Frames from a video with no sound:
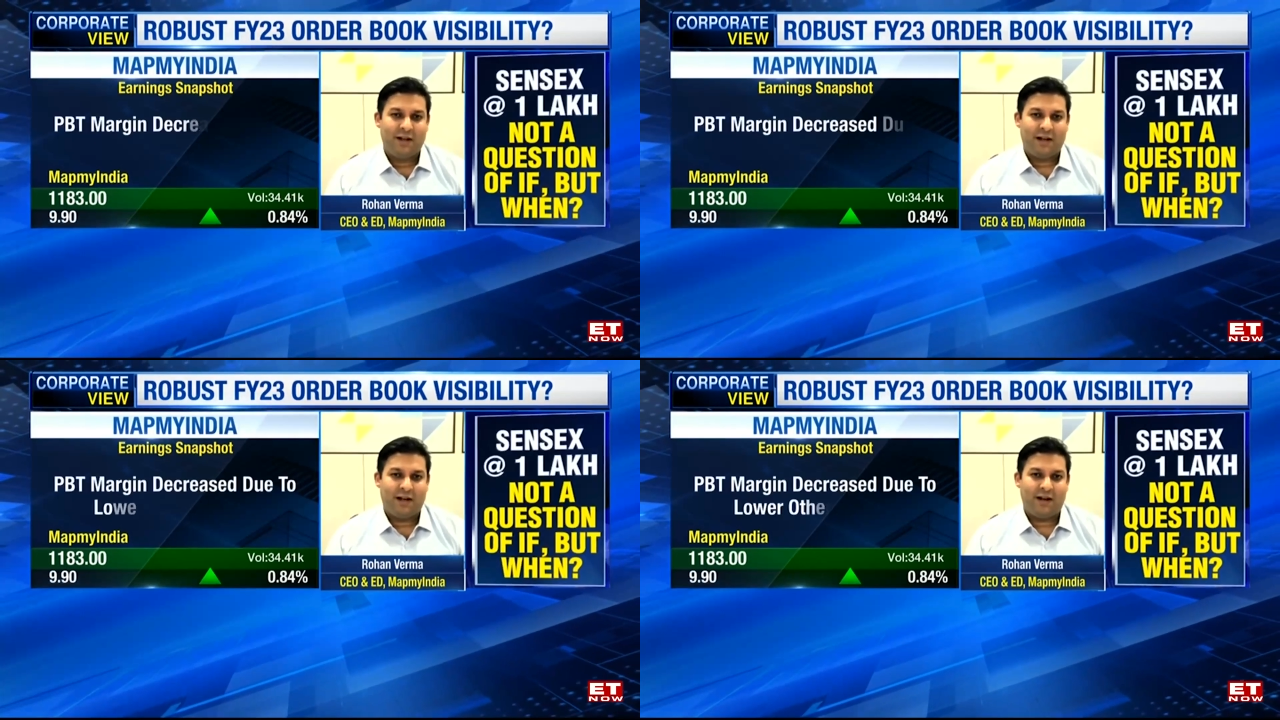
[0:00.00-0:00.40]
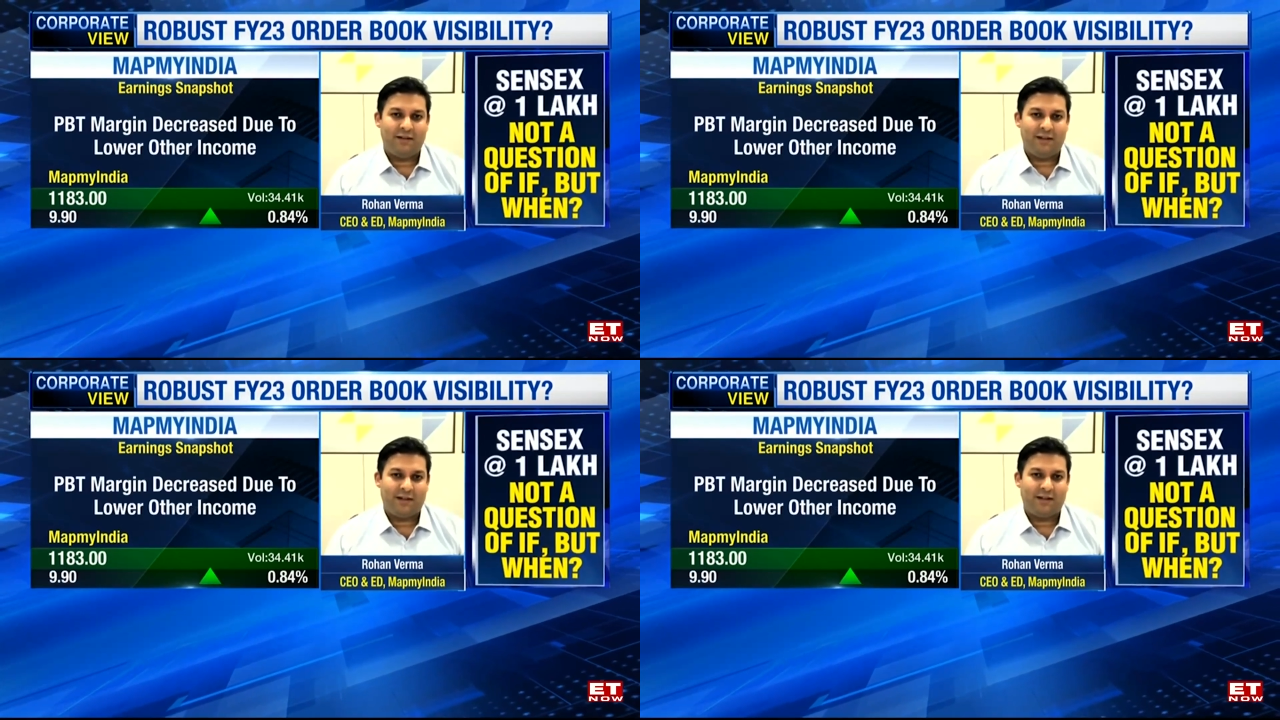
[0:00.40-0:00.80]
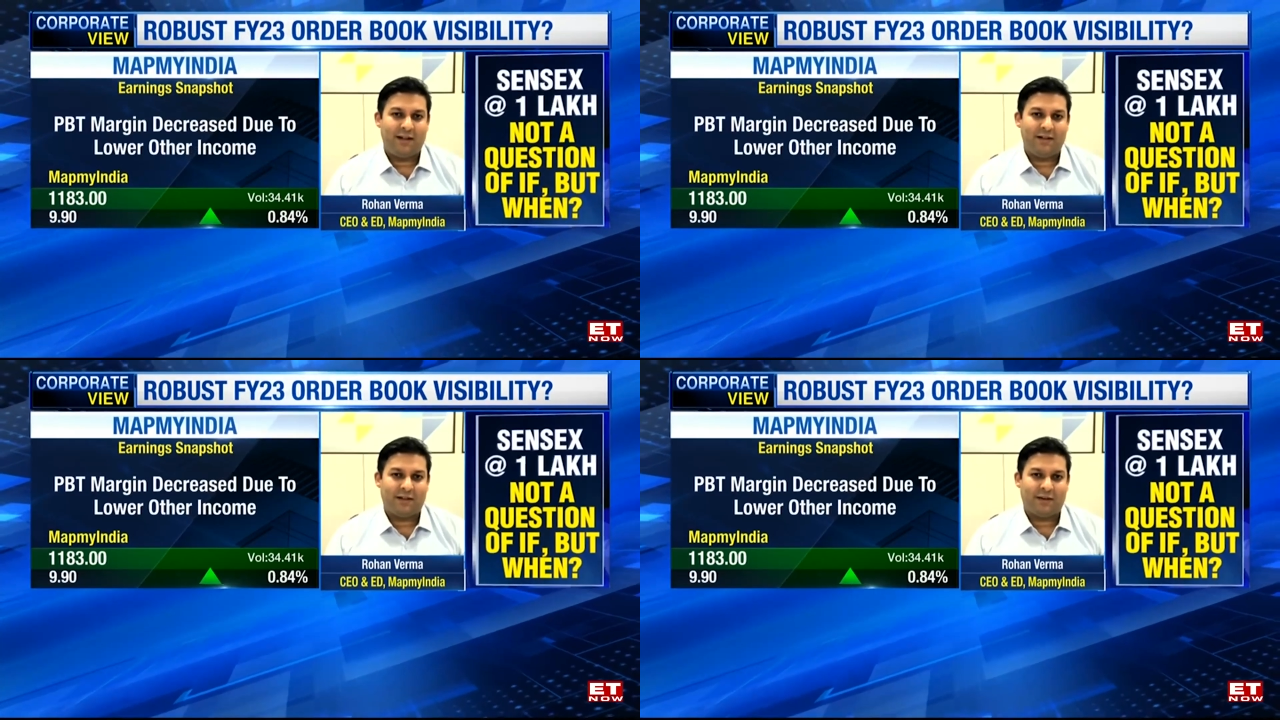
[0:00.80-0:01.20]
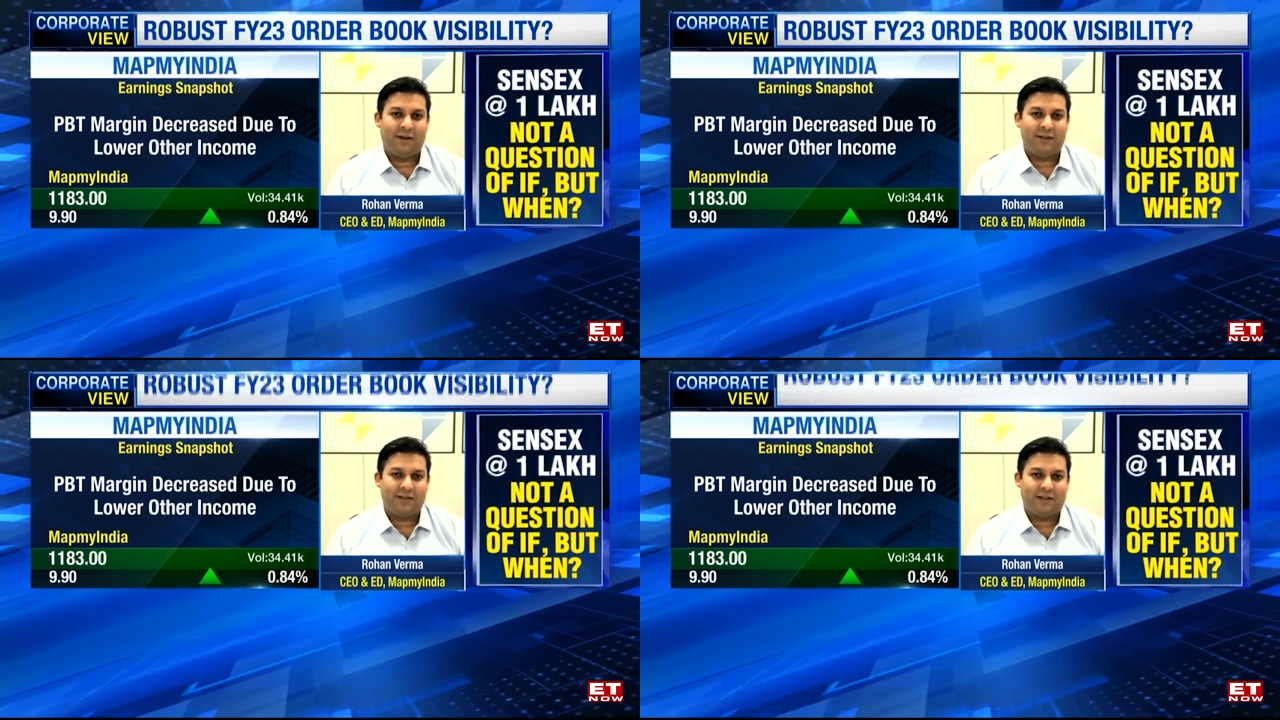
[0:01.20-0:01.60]
uh, data and
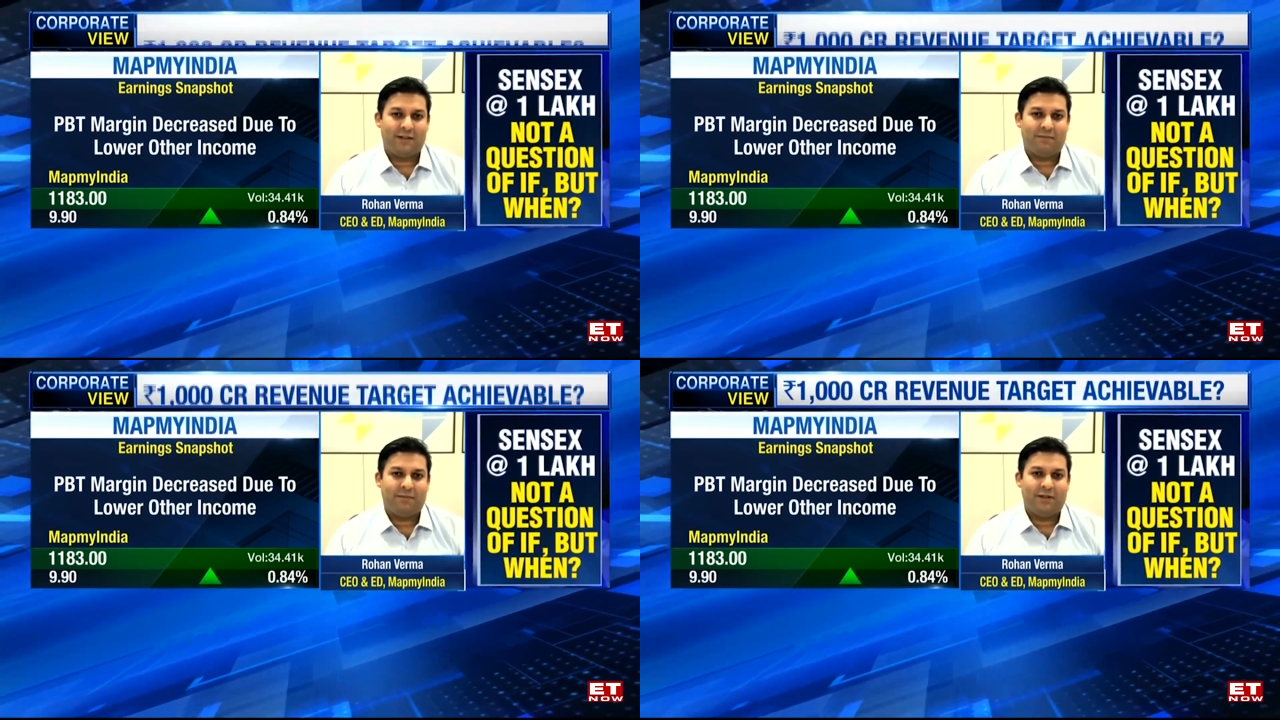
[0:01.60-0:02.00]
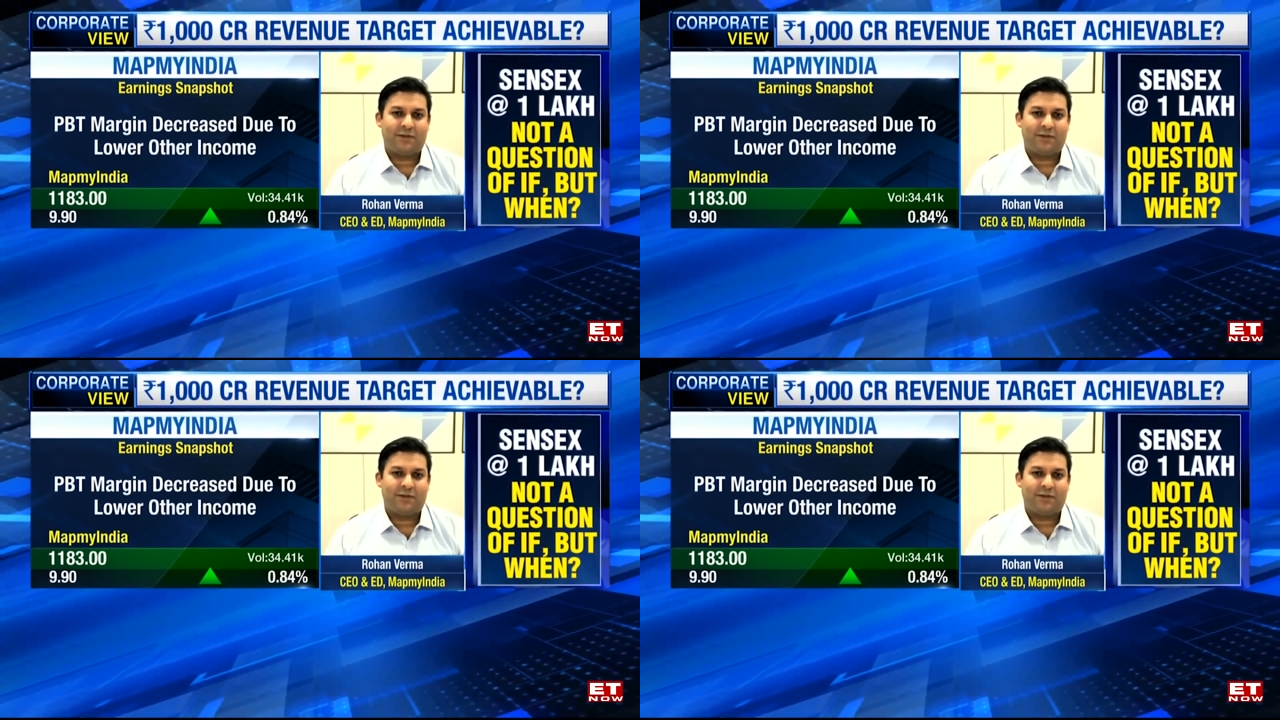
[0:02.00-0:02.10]
technology company.